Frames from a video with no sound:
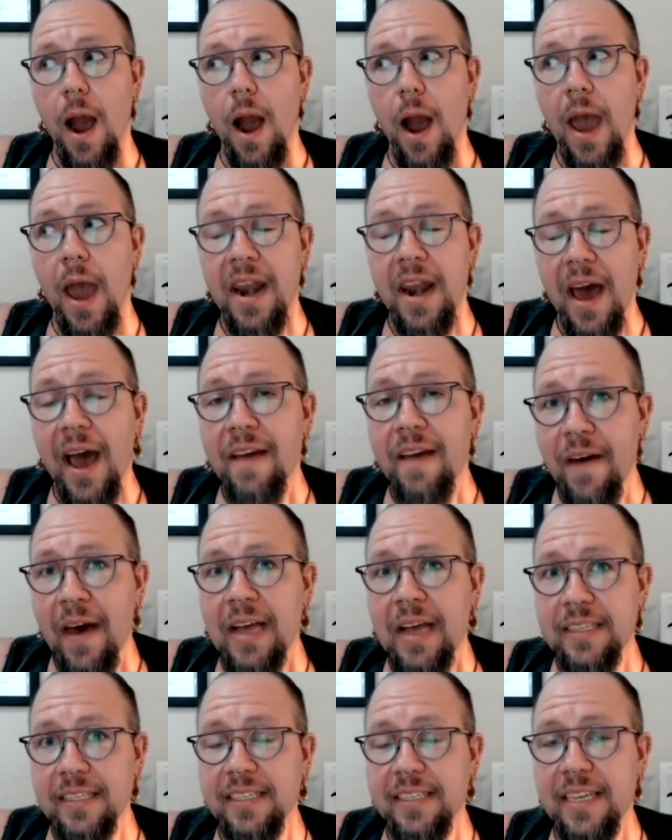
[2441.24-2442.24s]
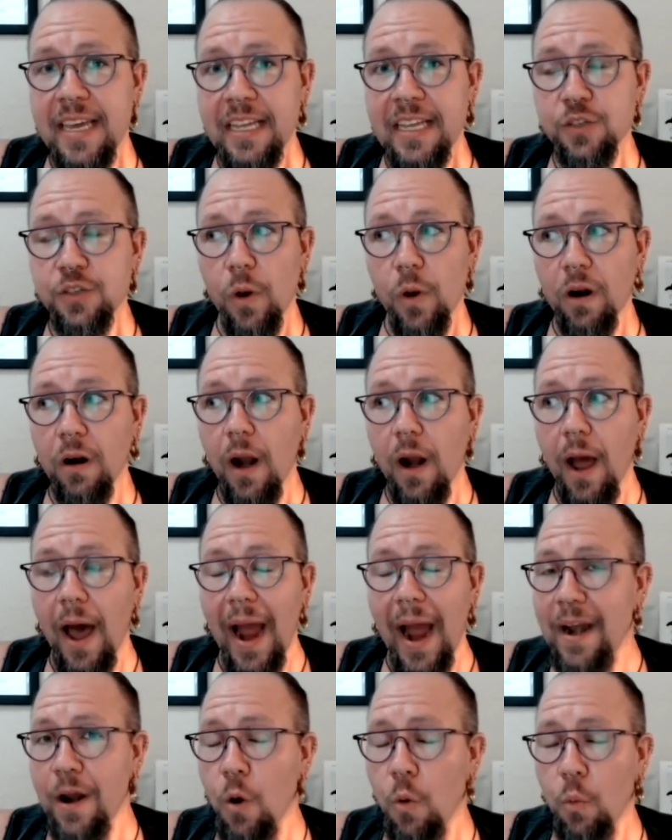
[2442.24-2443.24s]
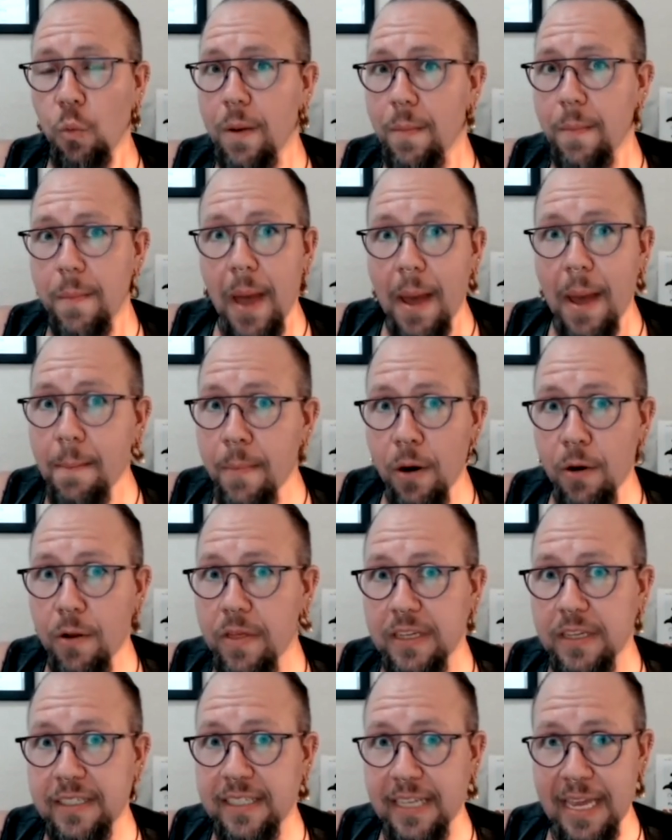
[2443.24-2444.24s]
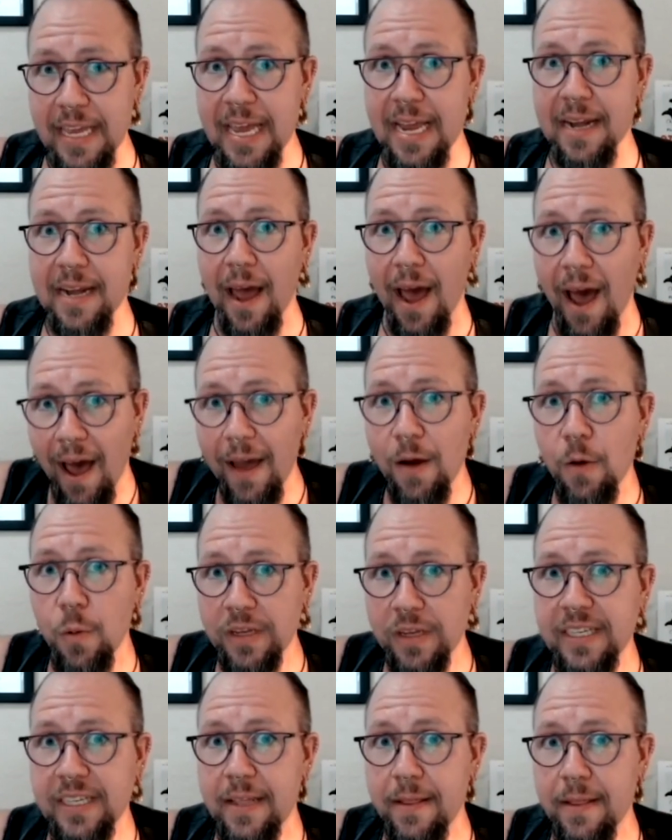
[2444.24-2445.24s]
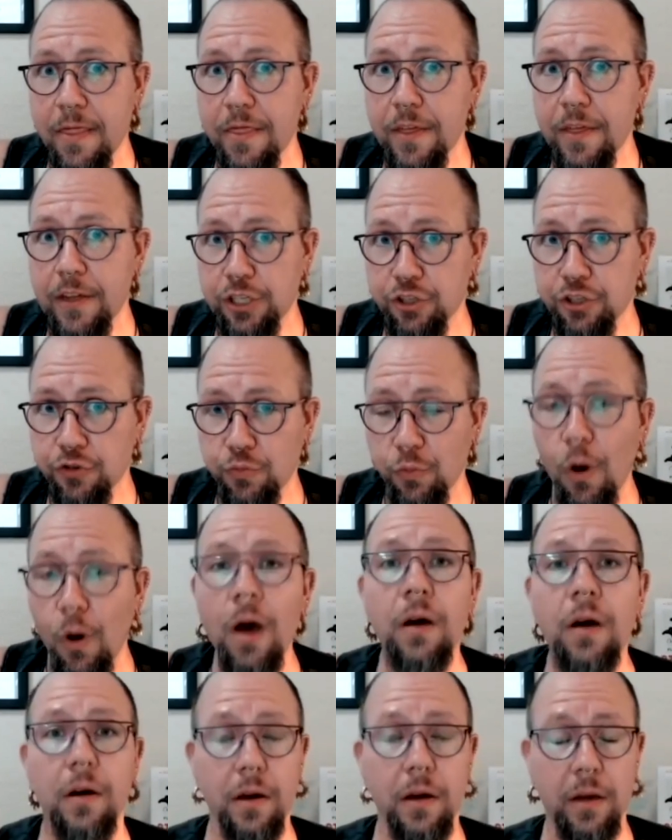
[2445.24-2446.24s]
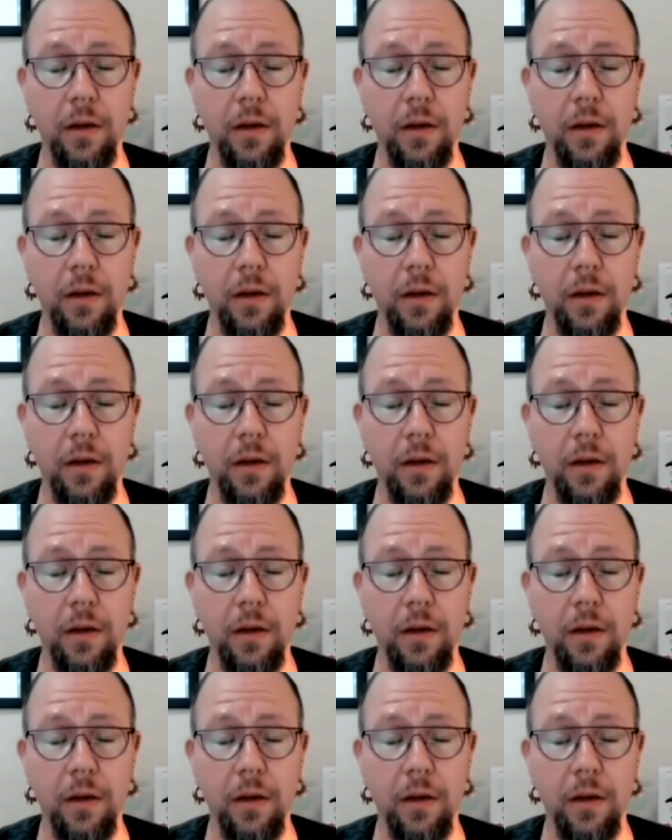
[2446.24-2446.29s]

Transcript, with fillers: And I've had scenes where I don't remember the scene. I was in the trunk,